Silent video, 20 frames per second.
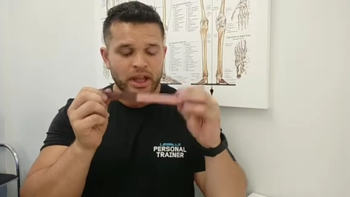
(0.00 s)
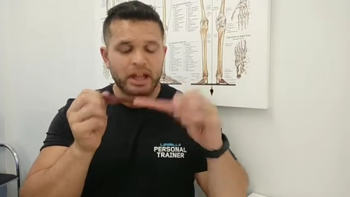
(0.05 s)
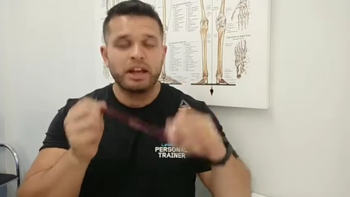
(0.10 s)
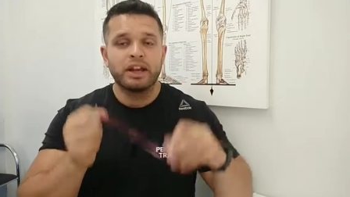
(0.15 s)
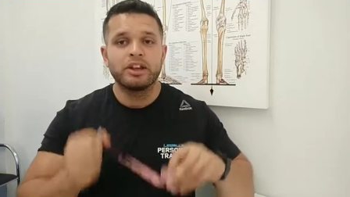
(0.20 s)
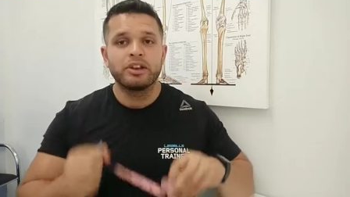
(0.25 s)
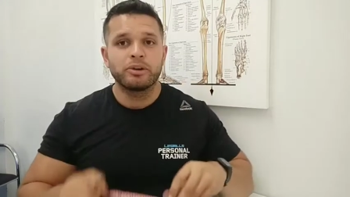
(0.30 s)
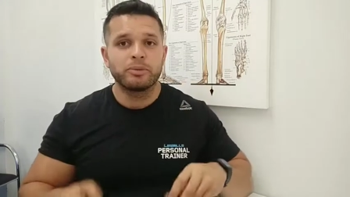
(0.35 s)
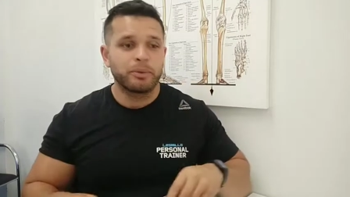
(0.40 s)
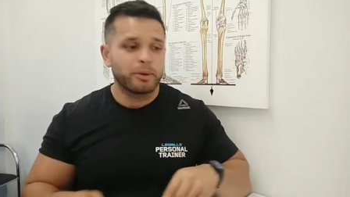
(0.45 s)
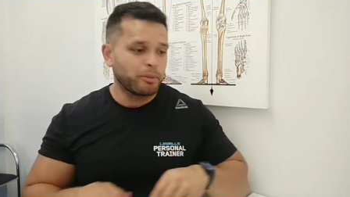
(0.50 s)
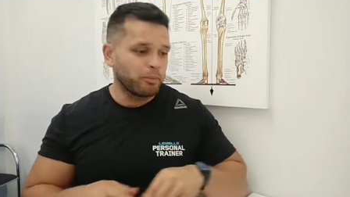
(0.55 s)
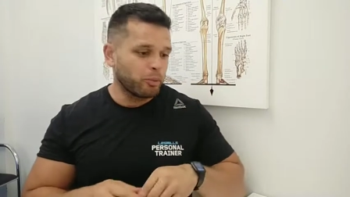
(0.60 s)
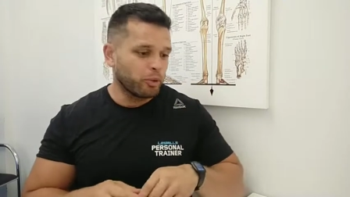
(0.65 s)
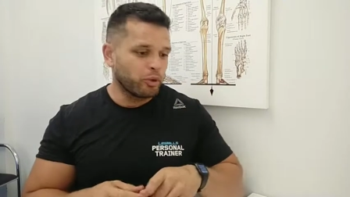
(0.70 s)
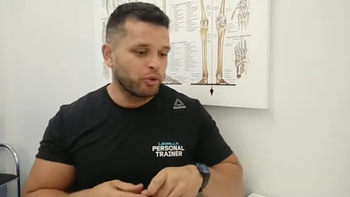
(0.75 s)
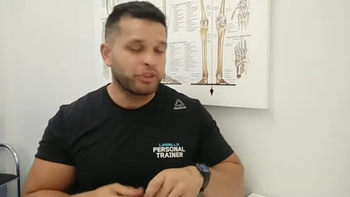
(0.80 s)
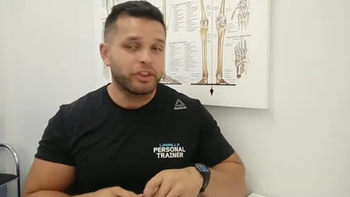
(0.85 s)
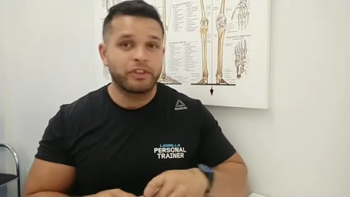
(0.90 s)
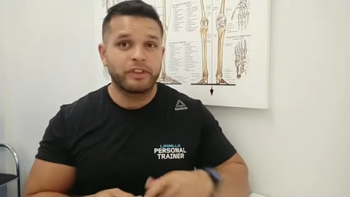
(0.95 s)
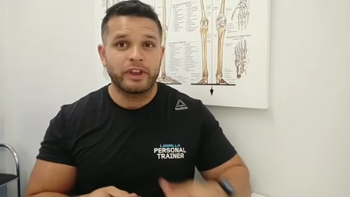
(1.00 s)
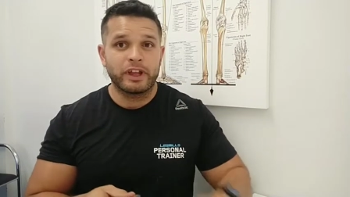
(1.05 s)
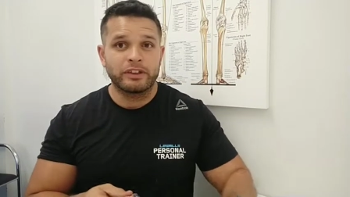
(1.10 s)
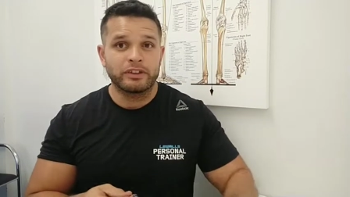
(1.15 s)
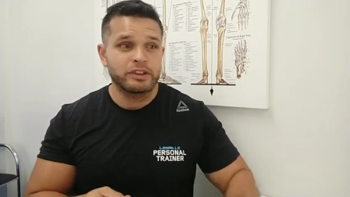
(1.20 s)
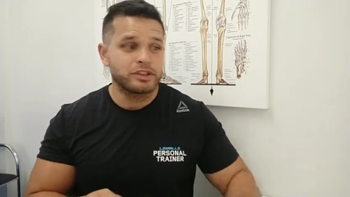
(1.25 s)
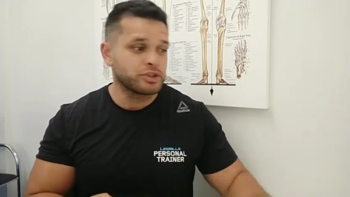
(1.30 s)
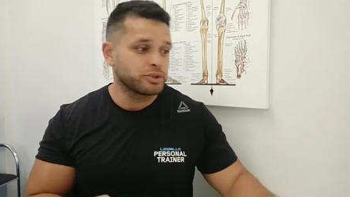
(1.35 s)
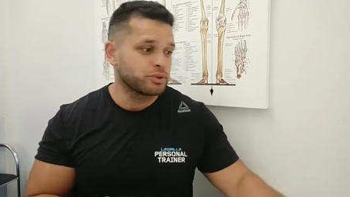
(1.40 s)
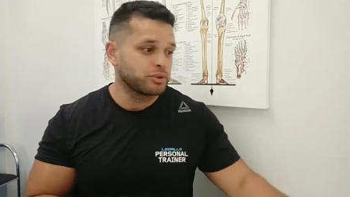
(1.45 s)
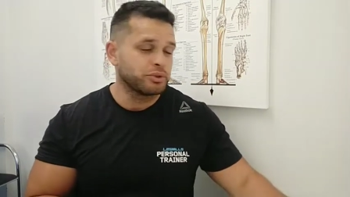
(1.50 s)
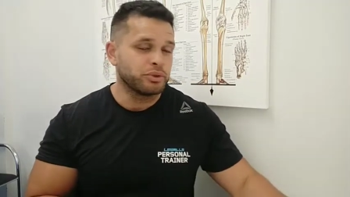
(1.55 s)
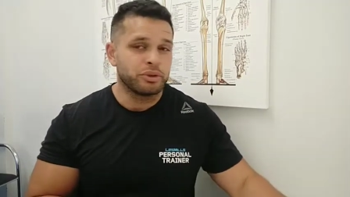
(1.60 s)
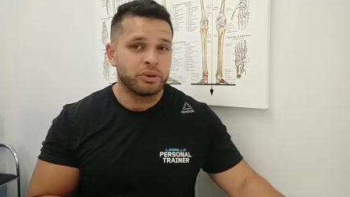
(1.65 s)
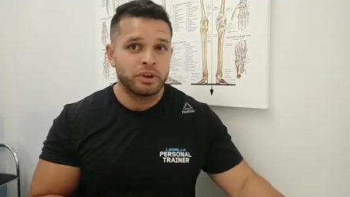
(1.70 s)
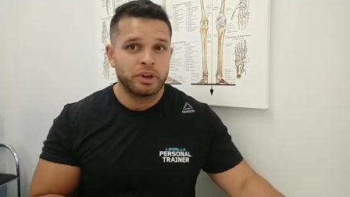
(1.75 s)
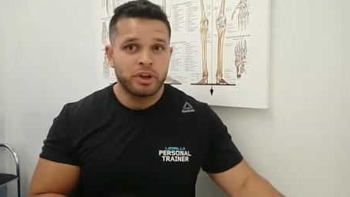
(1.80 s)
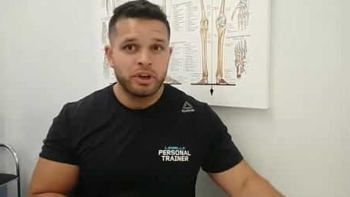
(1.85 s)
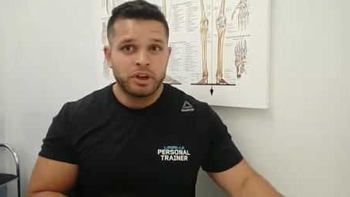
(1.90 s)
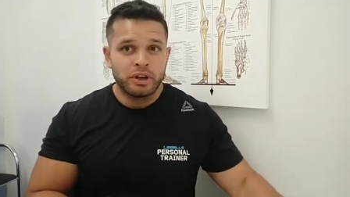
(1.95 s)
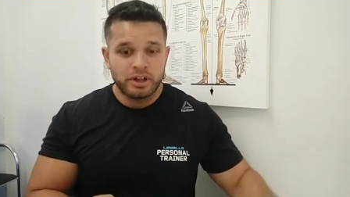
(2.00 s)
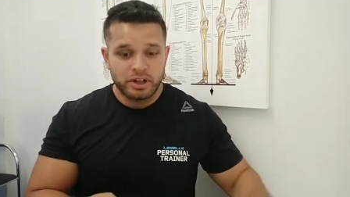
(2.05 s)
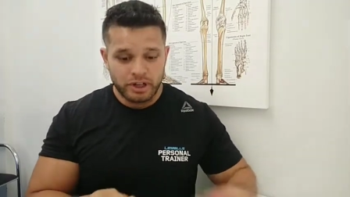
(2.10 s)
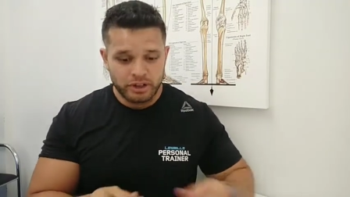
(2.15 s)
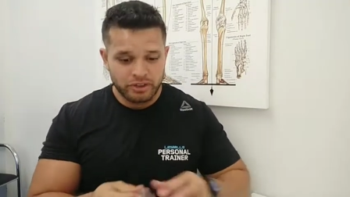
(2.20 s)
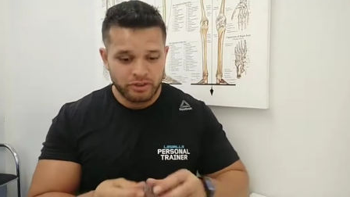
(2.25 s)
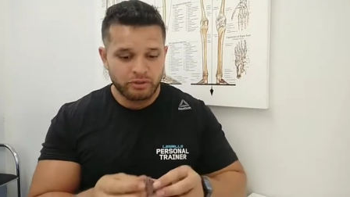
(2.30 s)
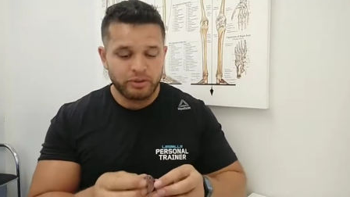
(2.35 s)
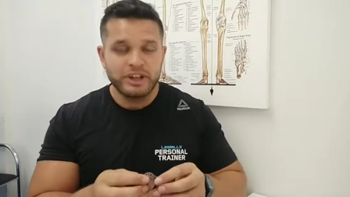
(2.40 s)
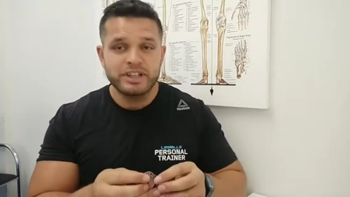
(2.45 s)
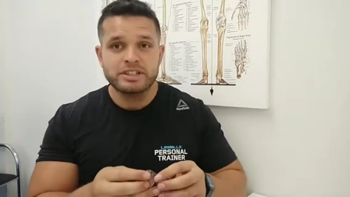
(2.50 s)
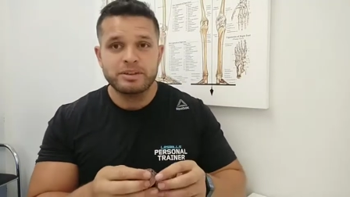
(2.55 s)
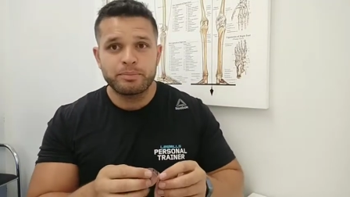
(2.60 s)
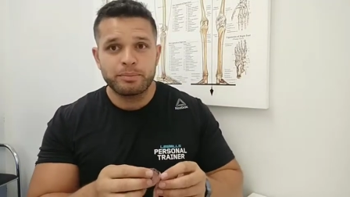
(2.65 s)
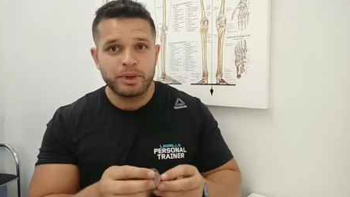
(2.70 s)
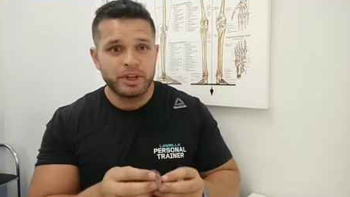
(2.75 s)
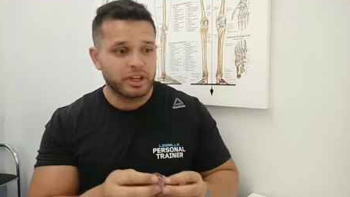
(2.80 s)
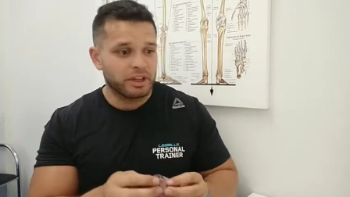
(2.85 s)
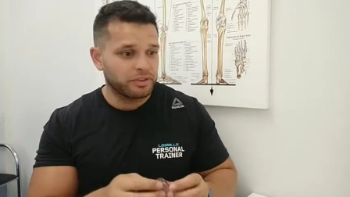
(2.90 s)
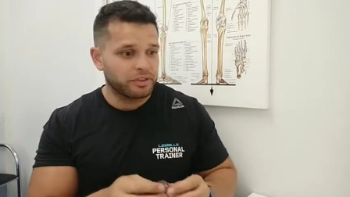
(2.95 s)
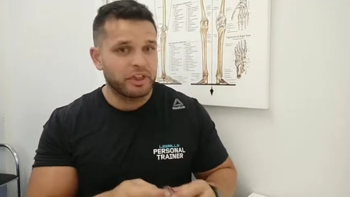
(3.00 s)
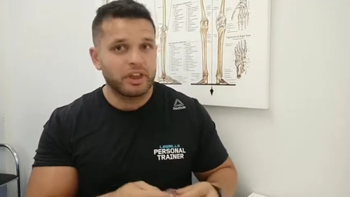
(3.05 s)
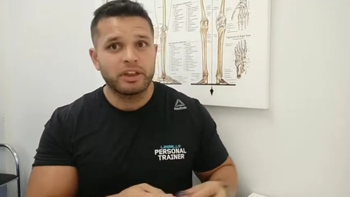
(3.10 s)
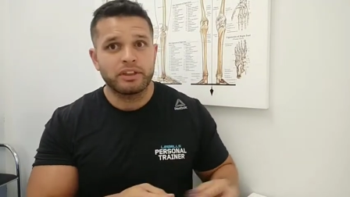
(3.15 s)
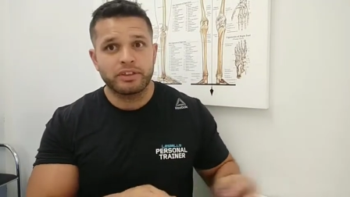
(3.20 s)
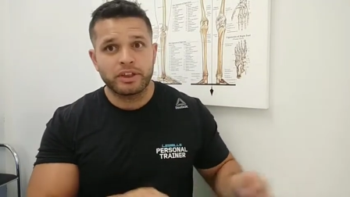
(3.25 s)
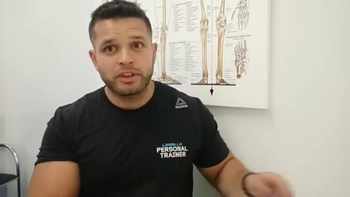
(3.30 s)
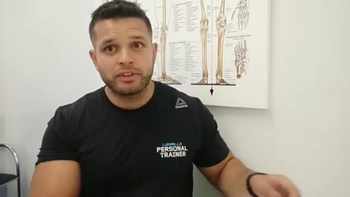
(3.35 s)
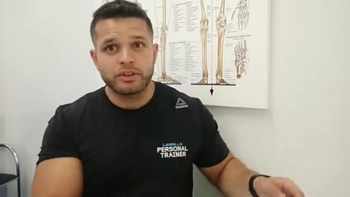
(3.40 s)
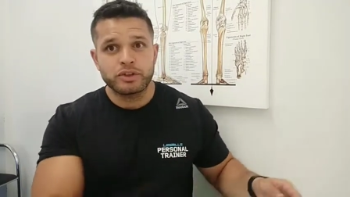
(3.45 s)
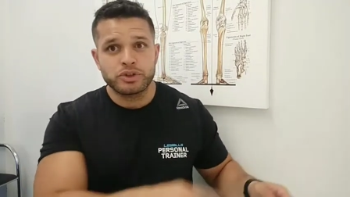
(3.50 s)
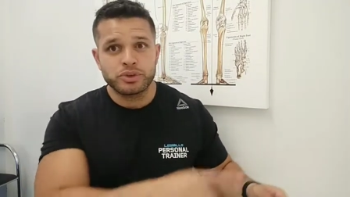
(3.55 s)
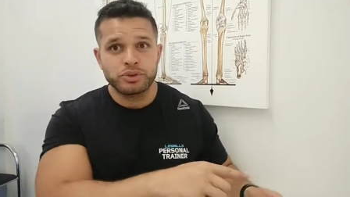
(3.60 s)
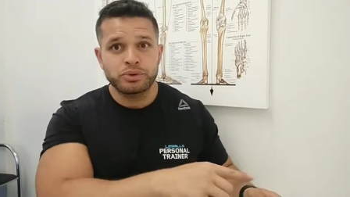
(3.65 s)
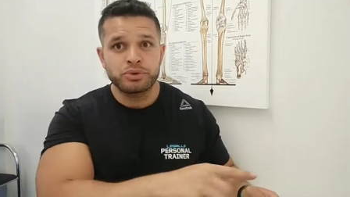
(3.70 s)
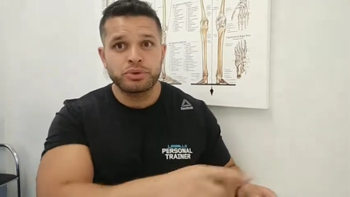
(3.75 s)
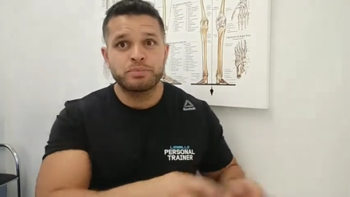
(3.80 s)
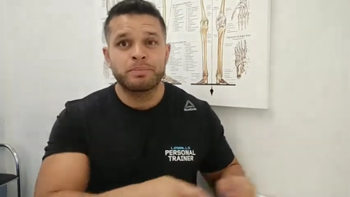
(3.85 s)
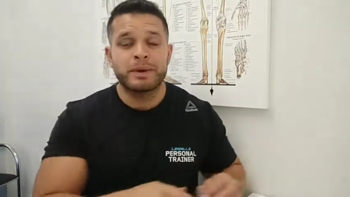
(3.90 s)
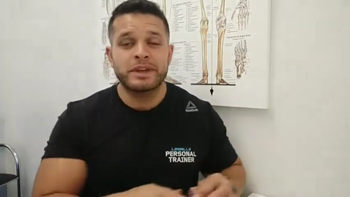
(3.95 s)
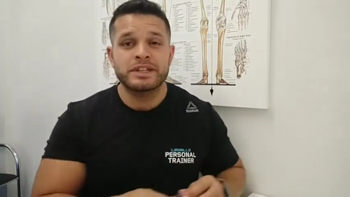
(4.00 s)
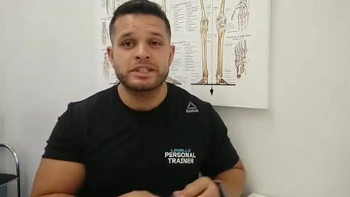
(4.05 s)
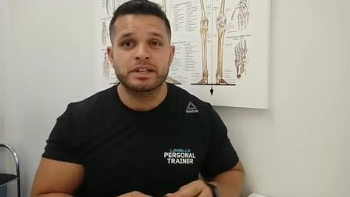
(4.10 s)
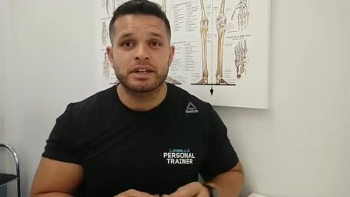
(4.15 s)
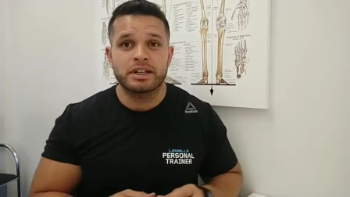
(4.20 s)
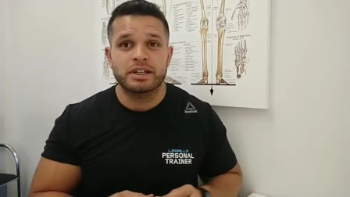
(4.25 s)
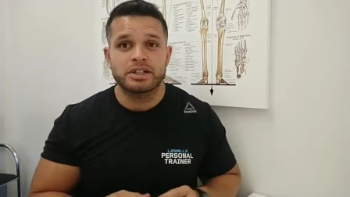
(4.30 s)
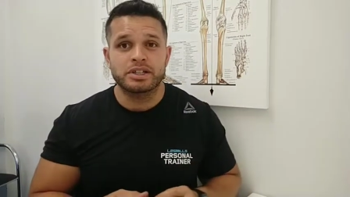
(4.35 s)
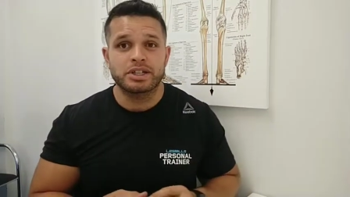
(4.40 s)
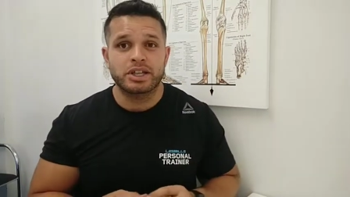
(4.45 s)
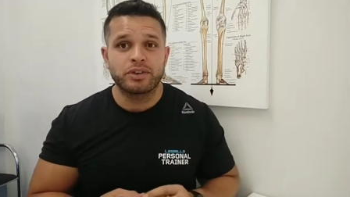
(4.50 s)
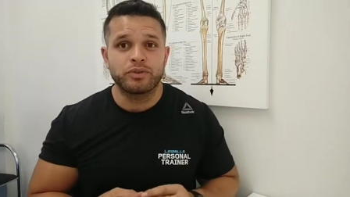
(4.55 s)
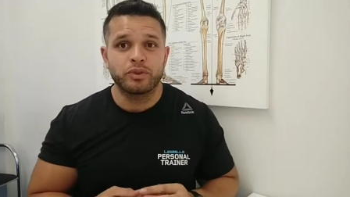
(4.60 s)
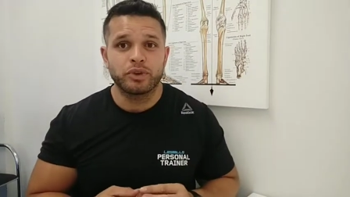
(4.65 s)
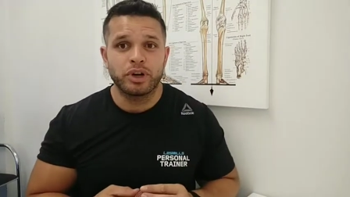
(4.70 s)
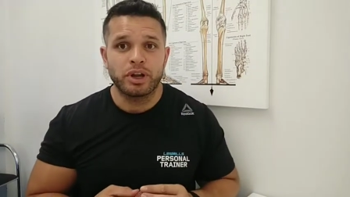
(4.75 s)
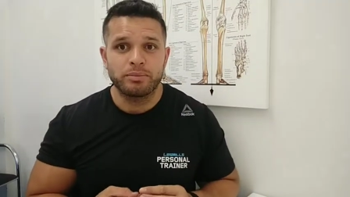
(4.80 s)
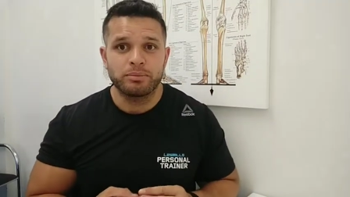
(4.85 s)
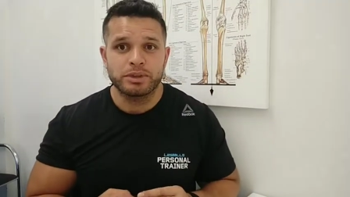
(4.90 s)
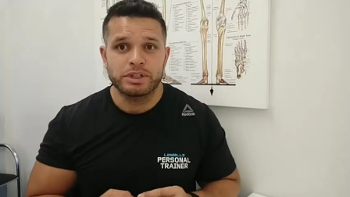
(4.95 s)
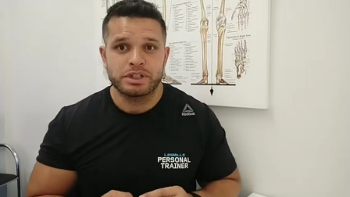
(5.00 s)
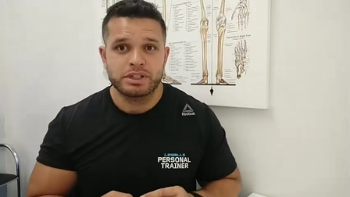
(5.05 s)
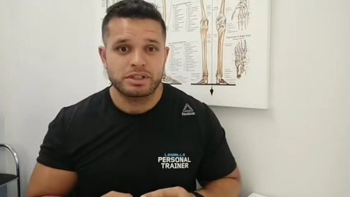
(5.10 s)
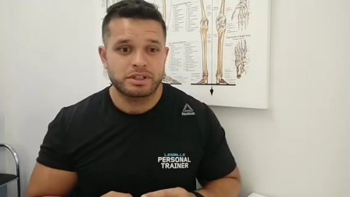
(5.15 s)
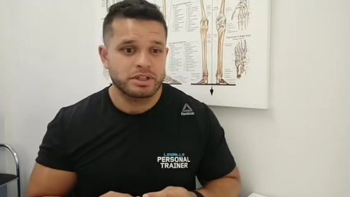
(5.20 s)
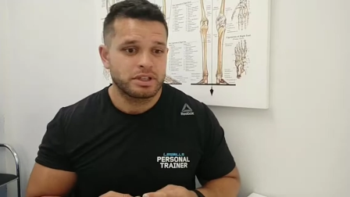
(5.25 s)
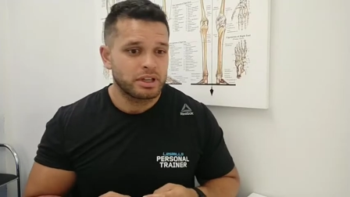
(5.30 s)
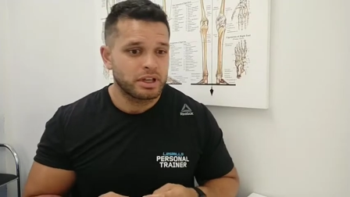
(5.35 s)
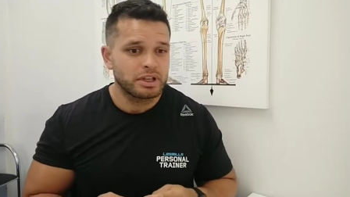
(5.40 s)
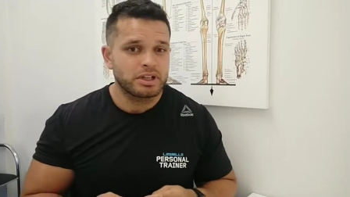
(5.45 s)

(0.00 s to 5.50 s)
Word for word: a little bit more than the other two. Now, the reason being that the other two basically just give you numbers.